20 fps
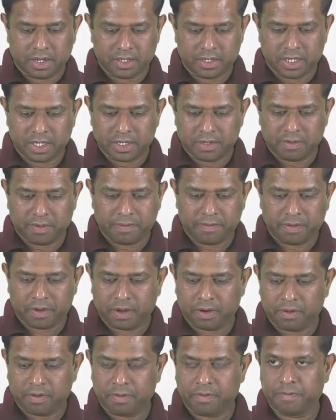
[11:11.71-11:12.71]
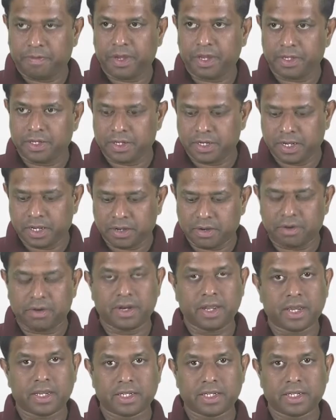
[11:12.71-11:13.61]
since we follow fetch, decode,